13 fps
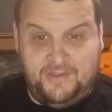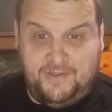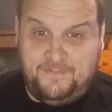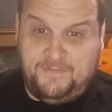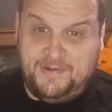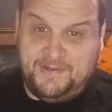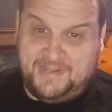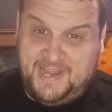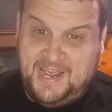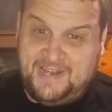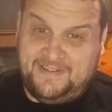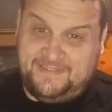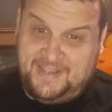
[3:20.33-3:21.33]
You put
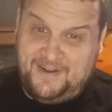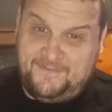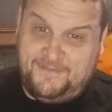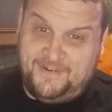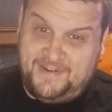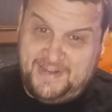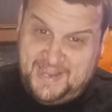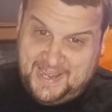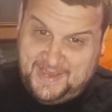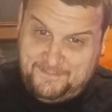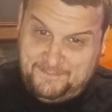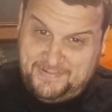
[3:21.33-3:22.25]
cat down for a nap.